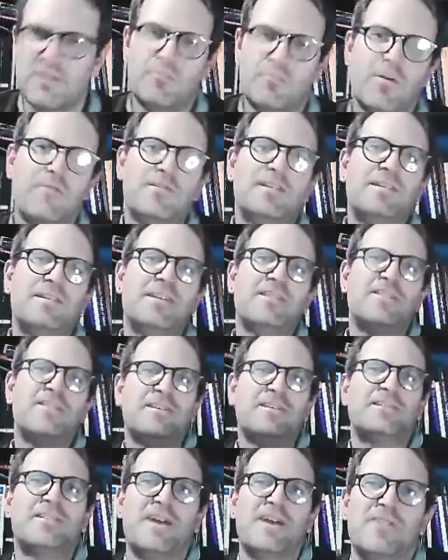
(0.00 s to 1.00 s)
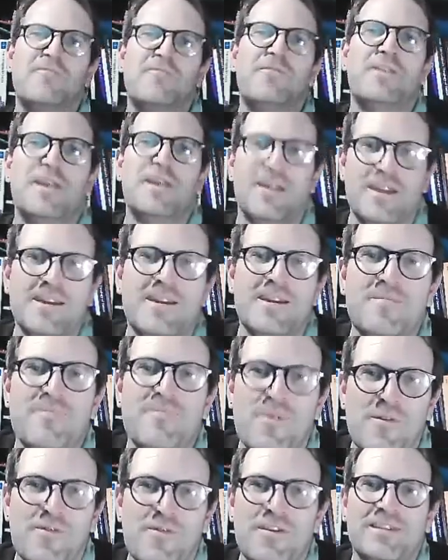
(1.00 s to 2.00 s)
And we've seen this kind of thing in
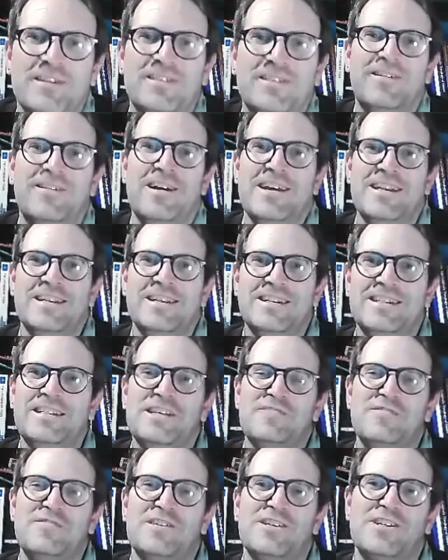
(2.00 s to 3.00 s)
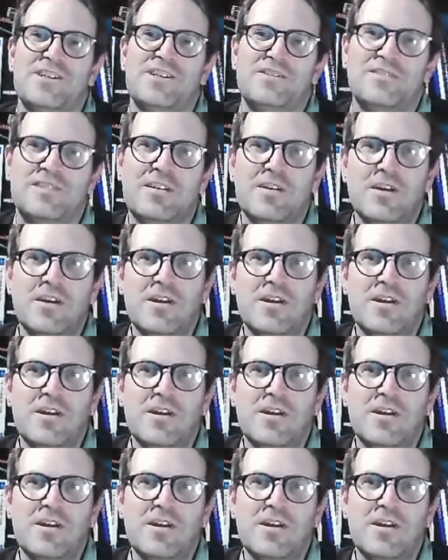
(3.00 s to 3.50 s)
movies, right, and TV shows.